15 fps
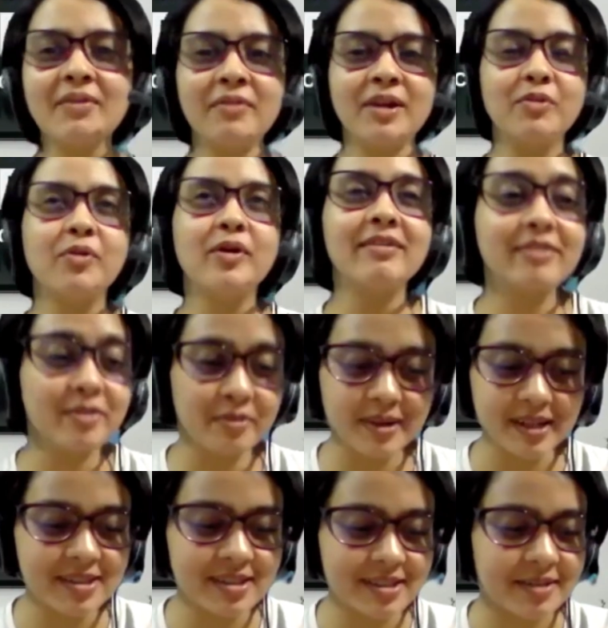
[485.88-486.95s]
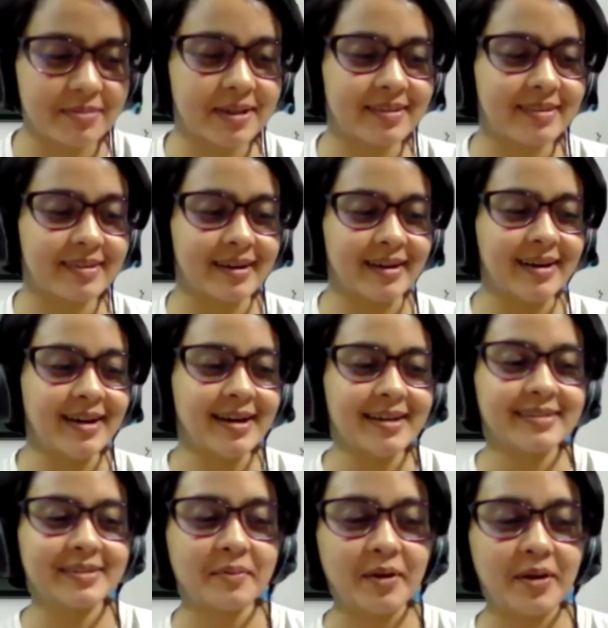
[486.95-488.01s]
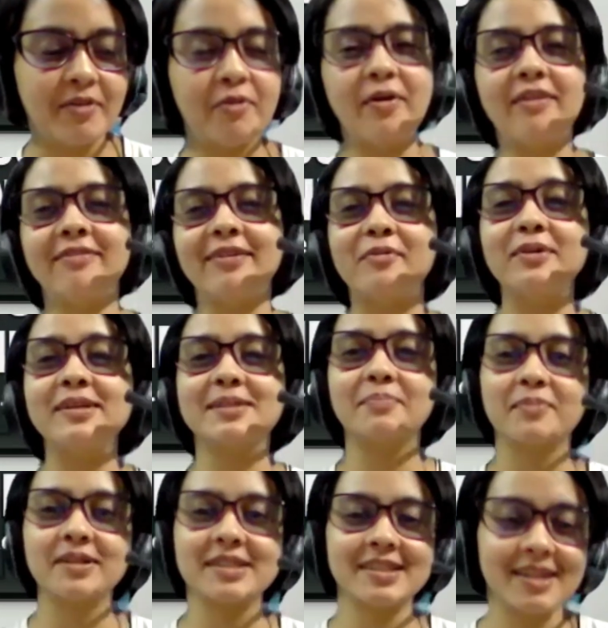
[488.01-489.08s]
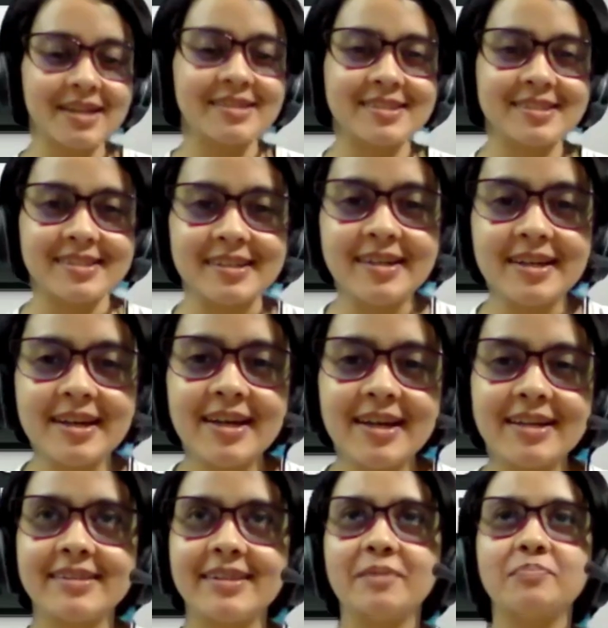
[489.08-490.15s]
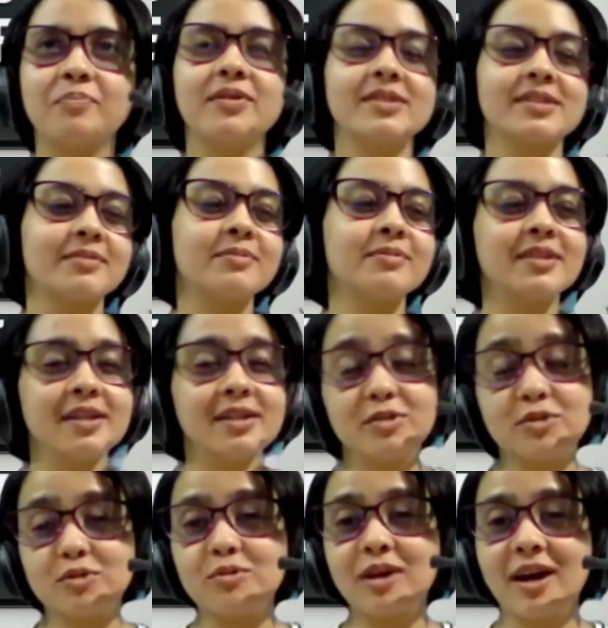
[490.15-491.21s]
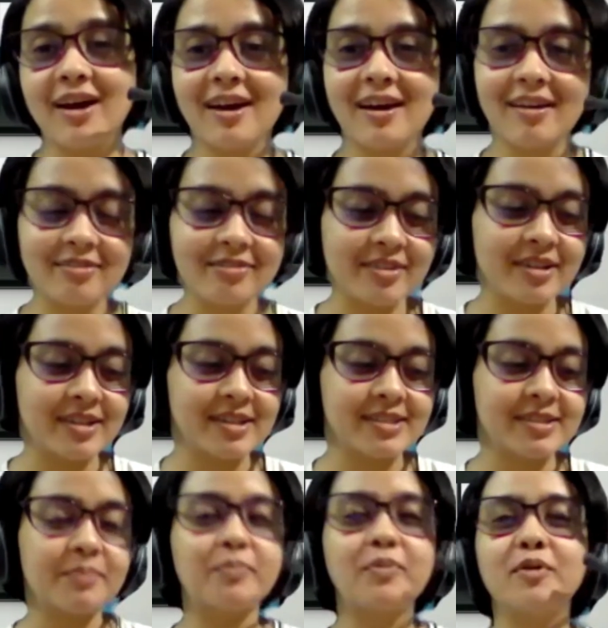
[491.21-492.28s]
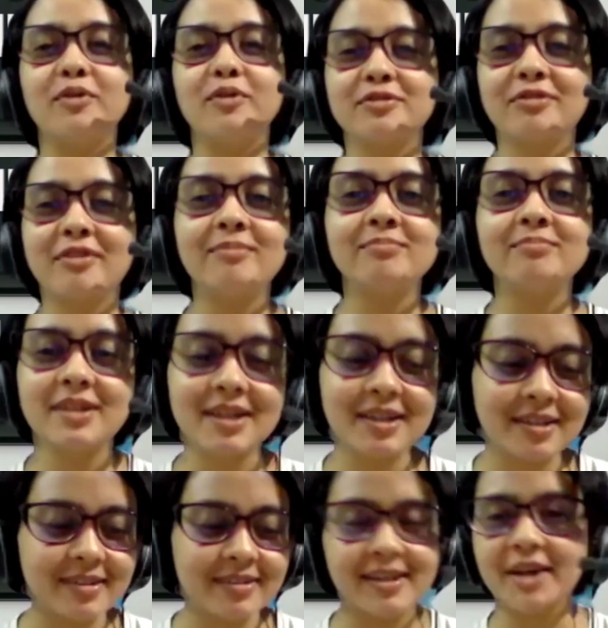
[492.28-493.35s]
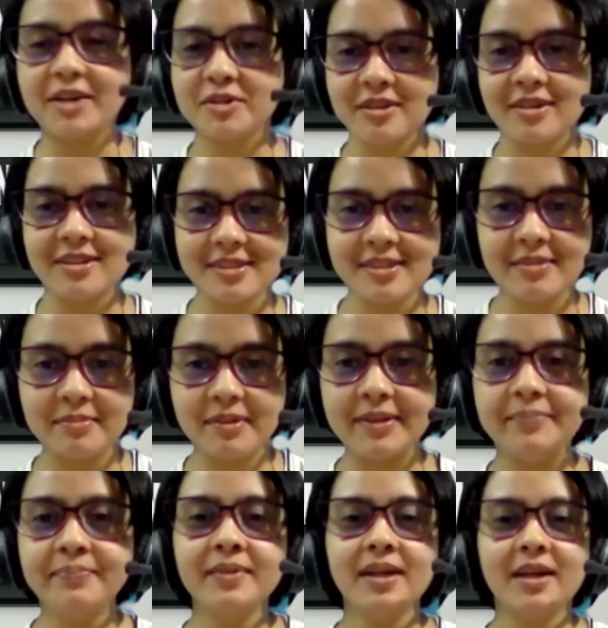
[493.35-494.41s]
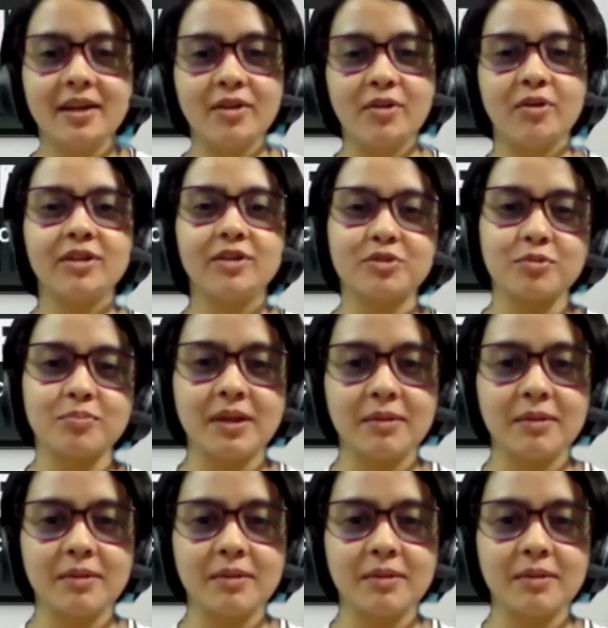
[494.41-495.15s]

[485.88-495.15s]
well, whoever wins, I mean, whoever wins the presidency, that person would need to have support from the National Assembly in order to